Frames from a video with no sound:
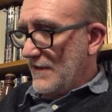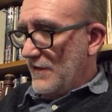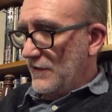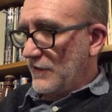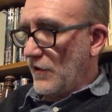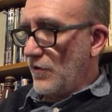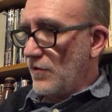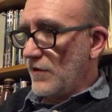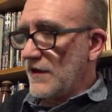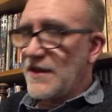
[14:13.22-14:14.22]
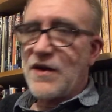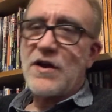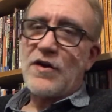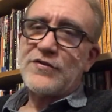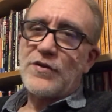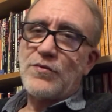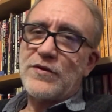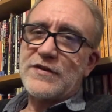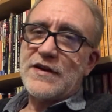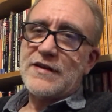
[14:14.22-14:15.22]
so Gary also
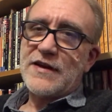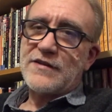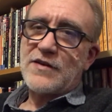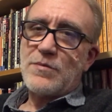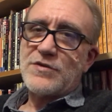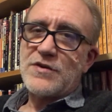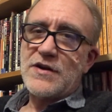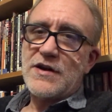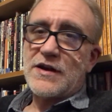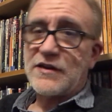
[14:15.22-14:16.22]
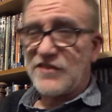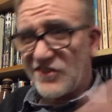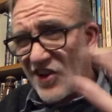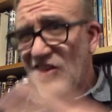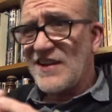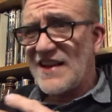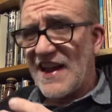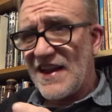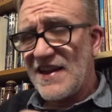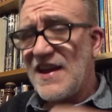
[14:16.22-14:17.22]
was going to take this opportunity to
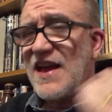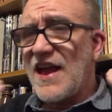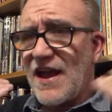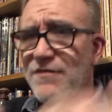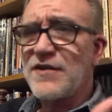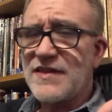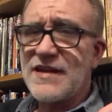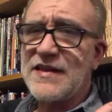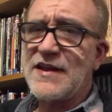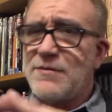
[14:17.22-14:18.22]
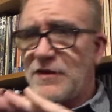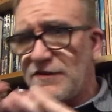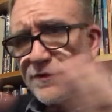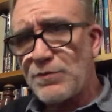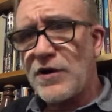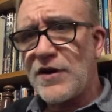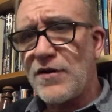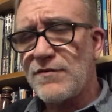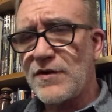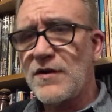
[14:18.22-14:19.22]
consolidate everything that had been spread
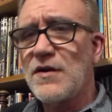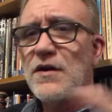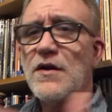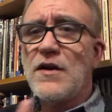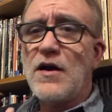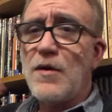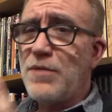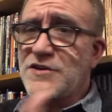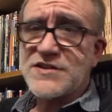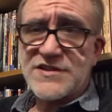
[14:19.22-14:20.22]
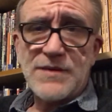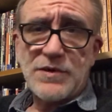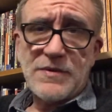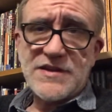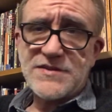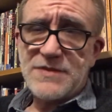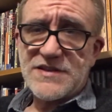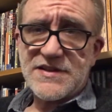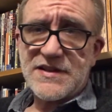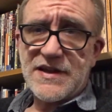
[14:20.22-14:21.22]
over a bunch of supplements,
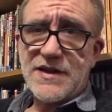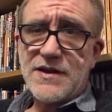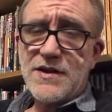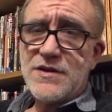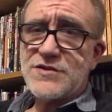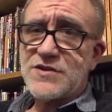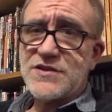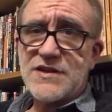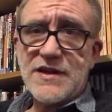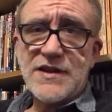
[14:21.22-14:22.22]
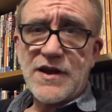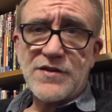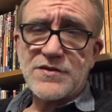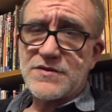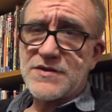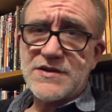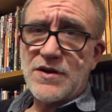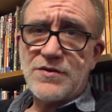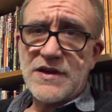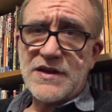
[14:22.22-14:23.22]
basically. Because in the other
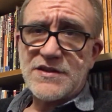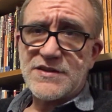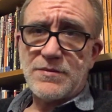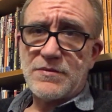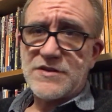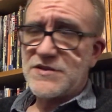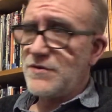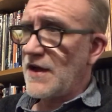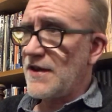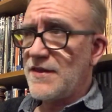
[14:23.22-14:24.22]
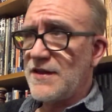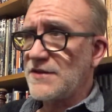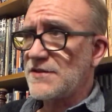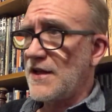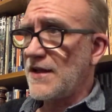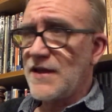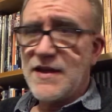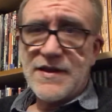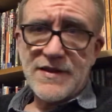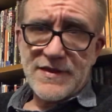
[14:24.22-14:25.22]
OD&D supplements, you had things like
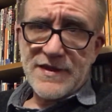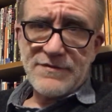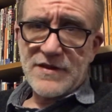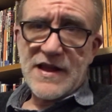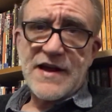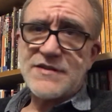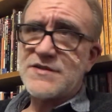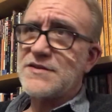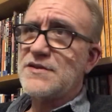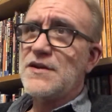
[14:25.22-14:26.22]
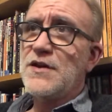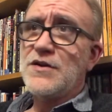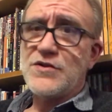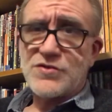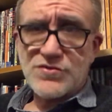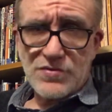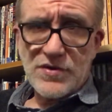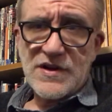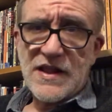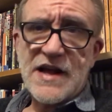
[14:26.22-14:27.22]
the Thief class, the
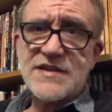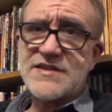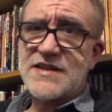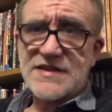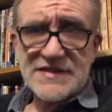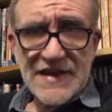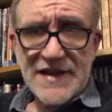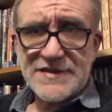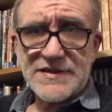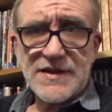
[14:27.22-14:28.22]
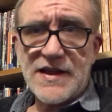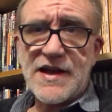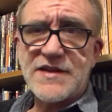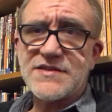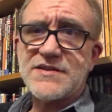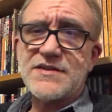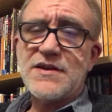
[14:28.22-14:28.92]
Druid class, the Assassin class,